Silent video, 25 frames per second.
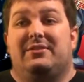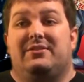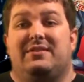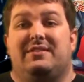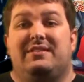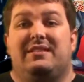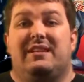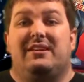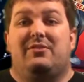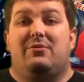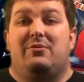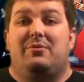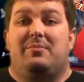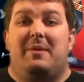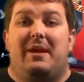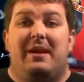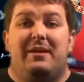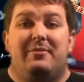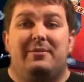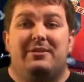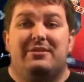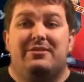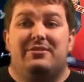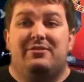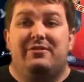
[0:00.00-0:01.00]
stick with
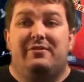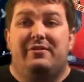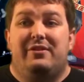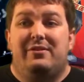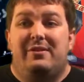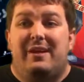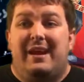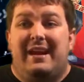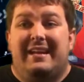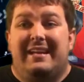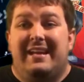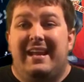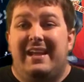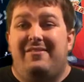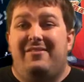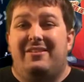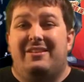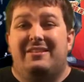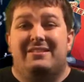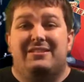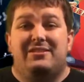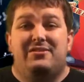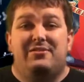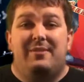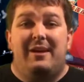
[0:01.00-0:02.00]
my original view. I gave it
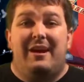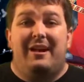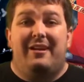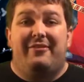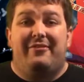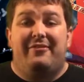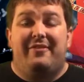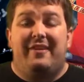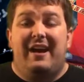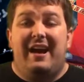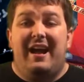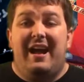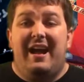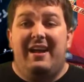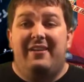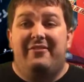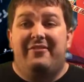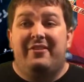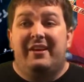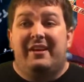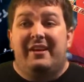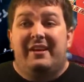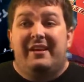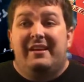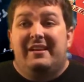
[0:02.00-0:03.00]
a 2 out of
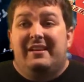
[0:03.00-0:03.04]
5.